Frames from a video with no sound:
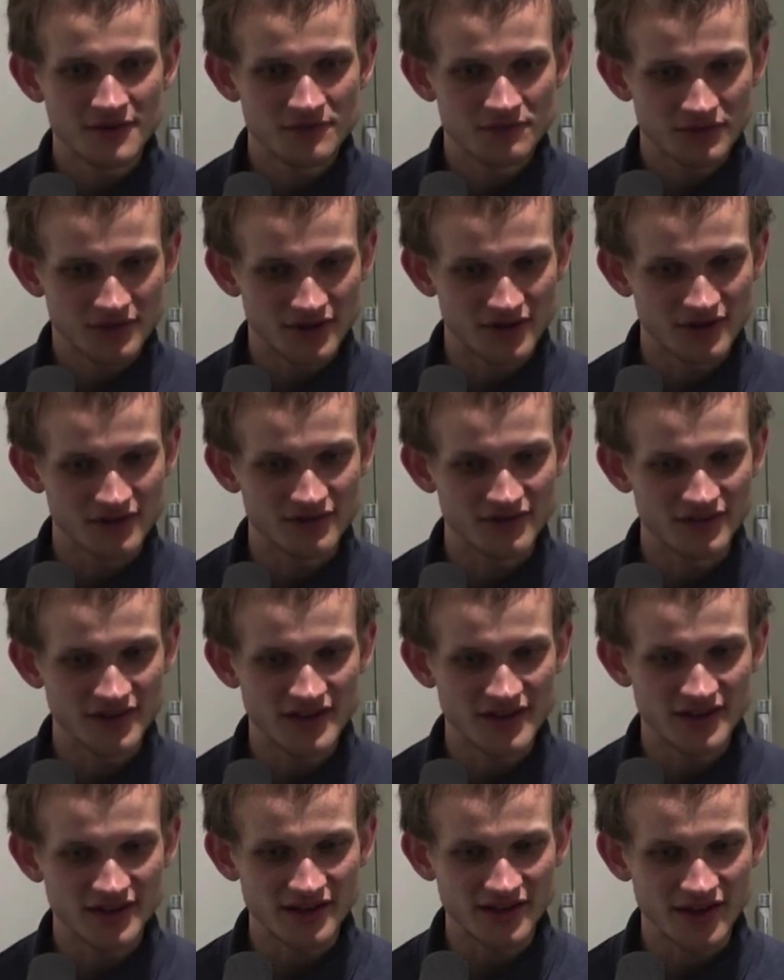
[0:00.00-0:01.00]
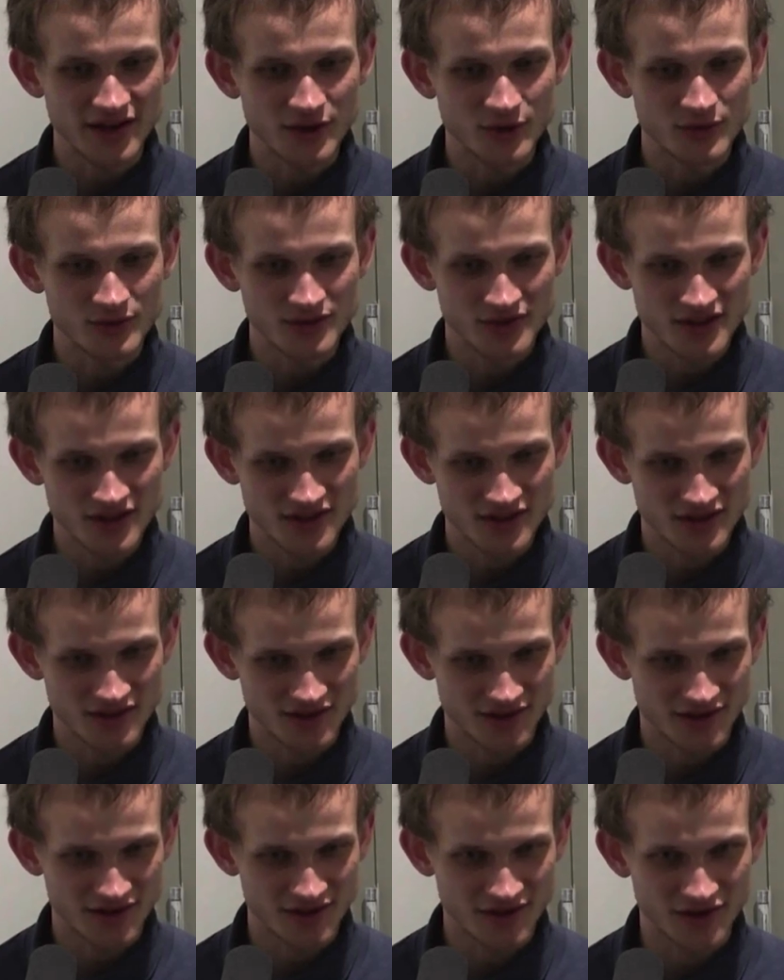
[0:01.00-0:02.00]
kind of the accounts,
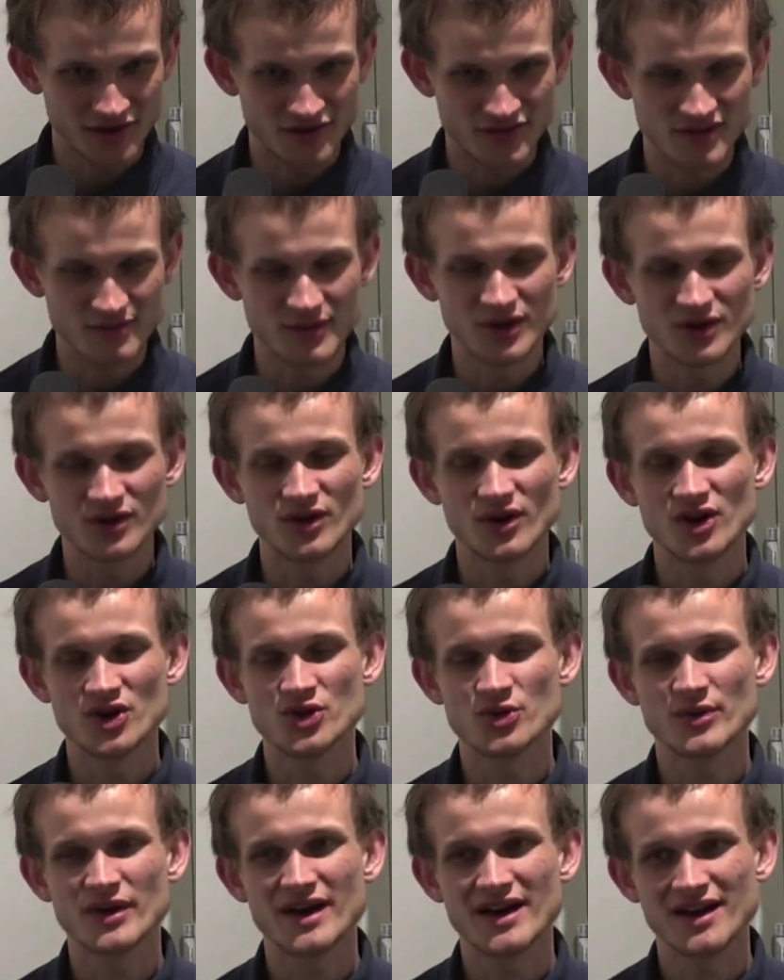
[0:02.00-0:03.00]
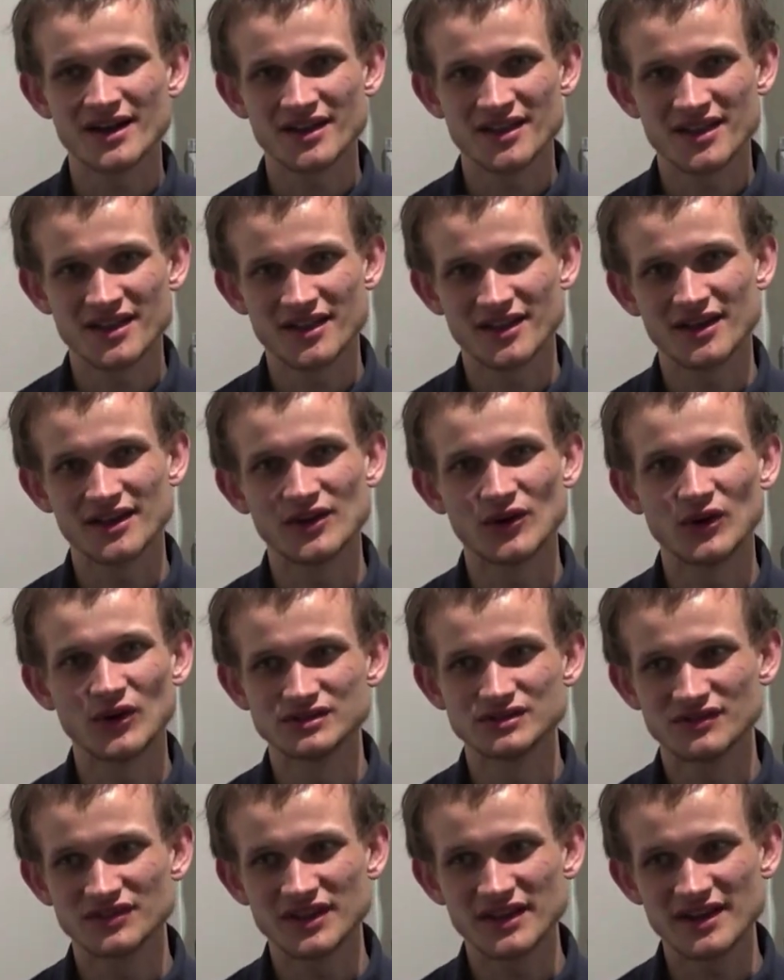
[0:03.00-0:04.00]
kind of smart contracts, like all
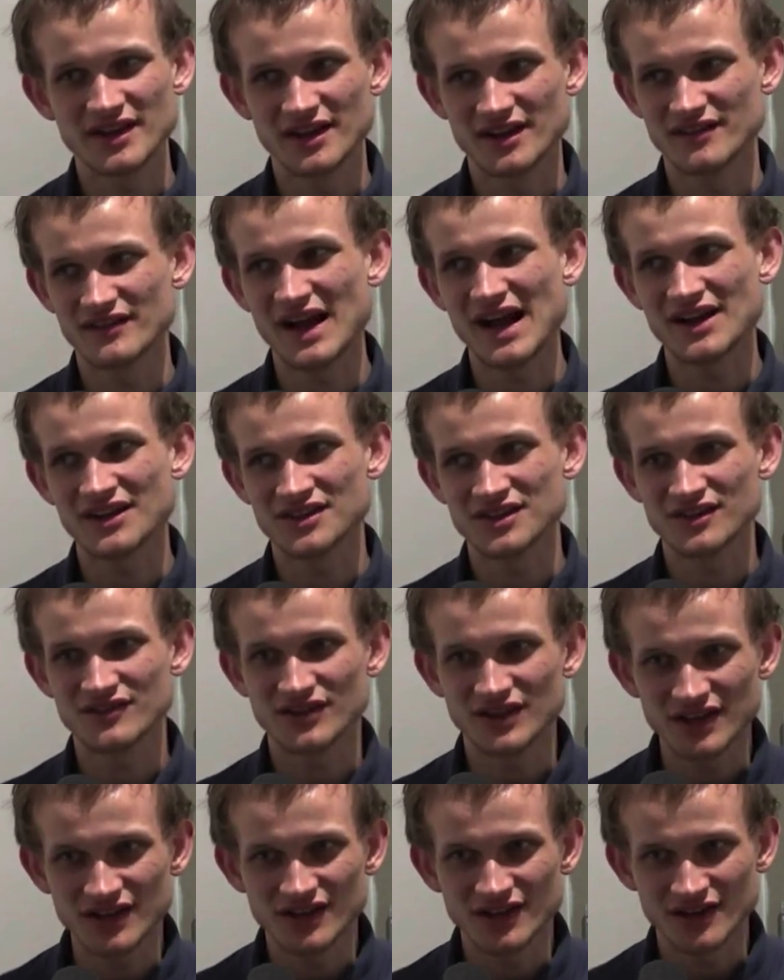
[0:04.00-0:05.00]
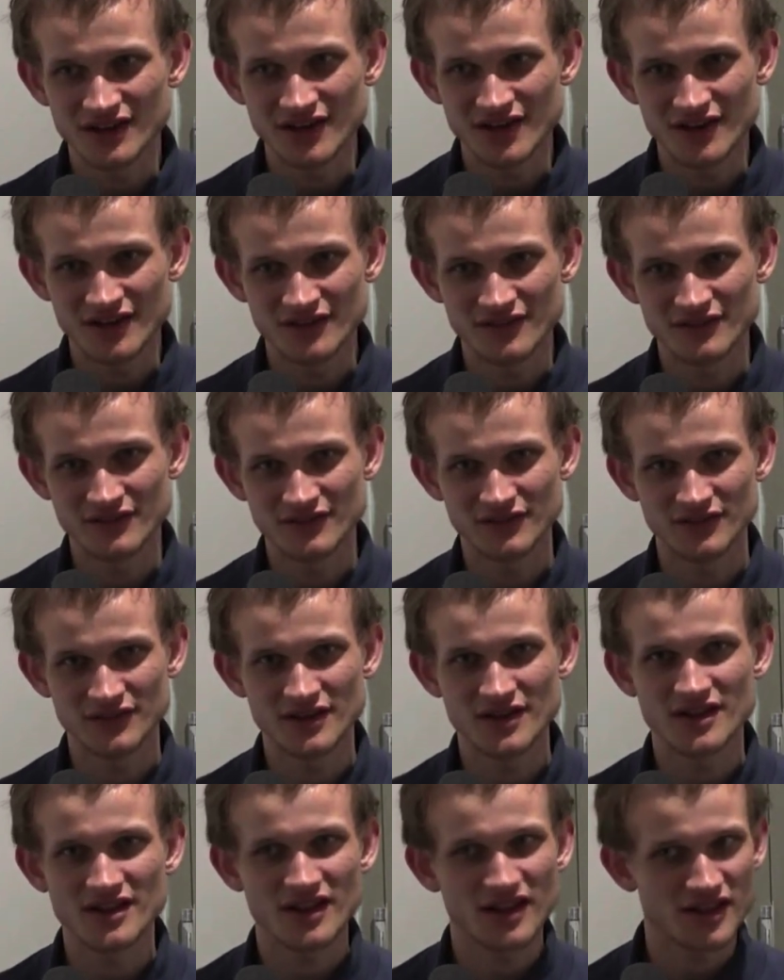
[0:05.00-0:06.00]
of the kind of activity on the
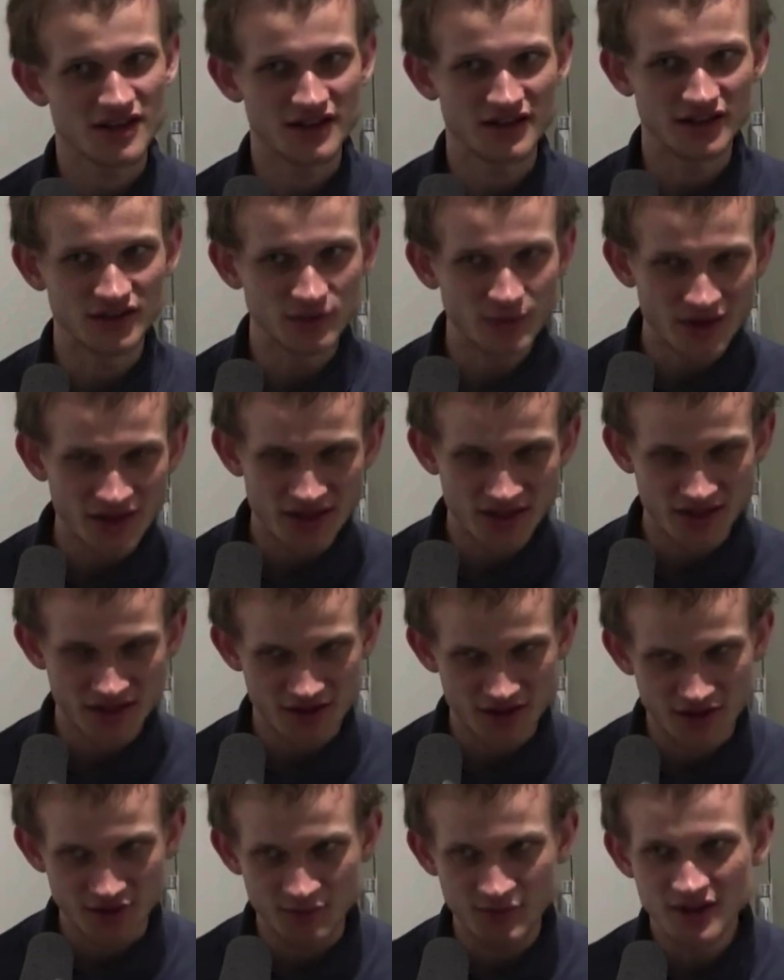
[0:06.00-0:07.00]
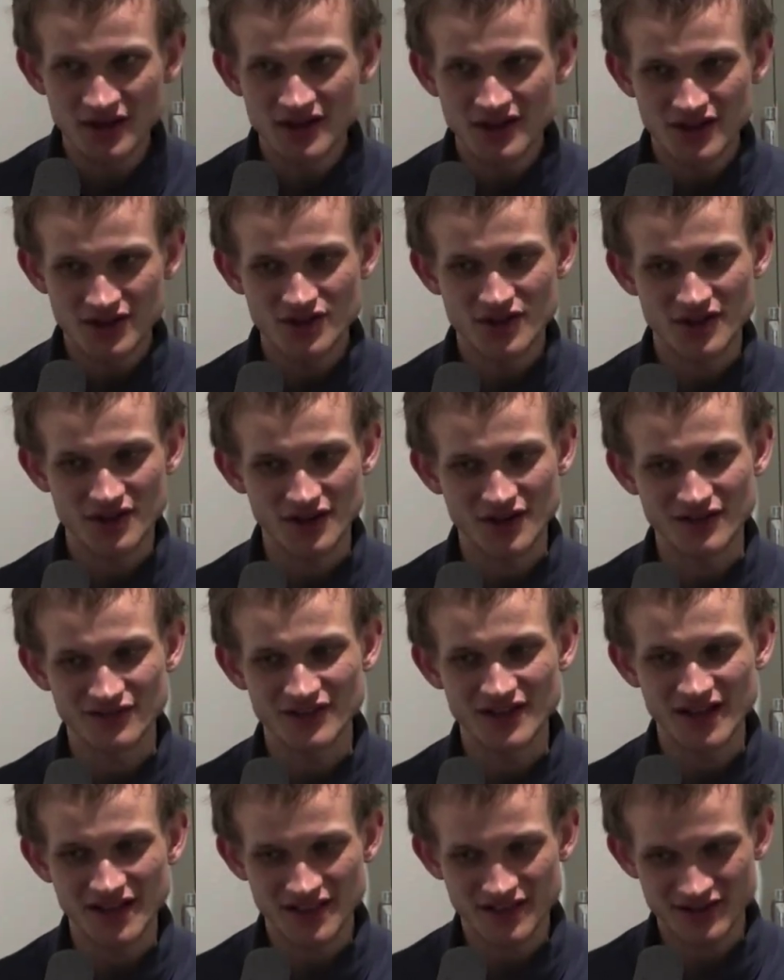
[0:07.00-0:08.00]
existing ETH1 system just kind of
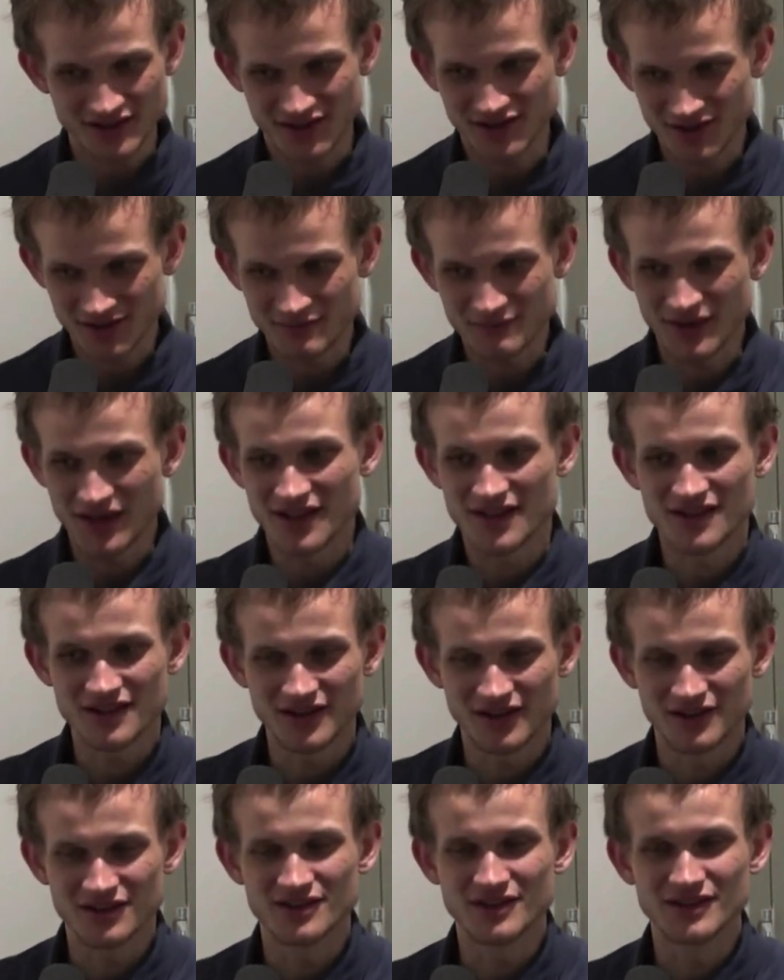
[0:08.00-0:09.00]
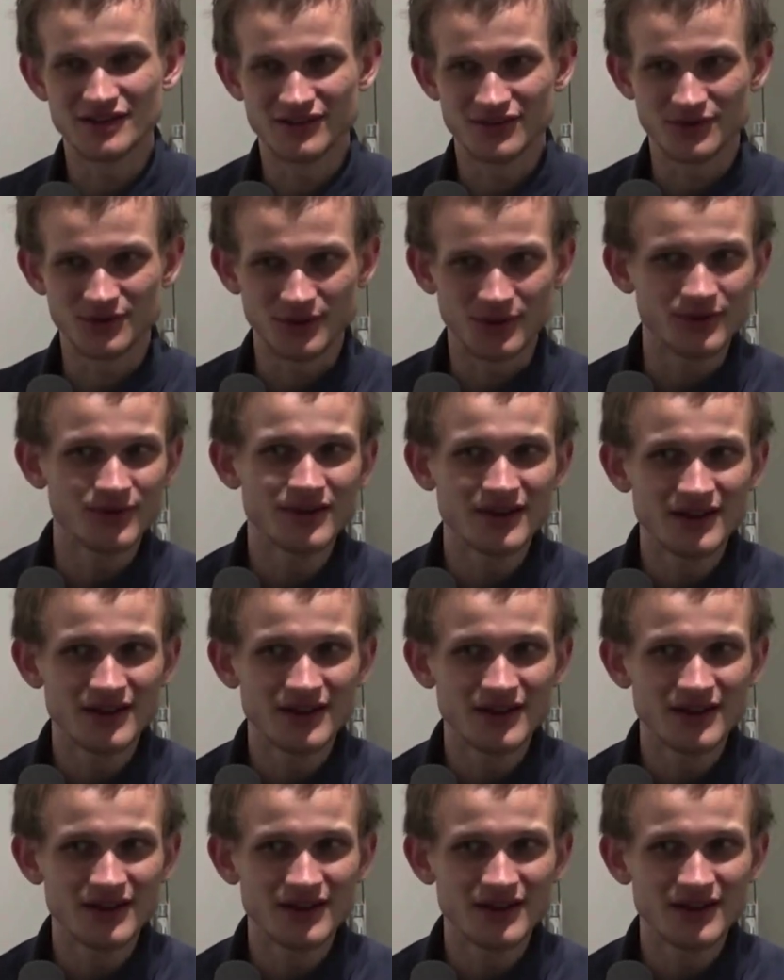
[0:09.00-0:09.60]
gets cut and pasted into ETH2.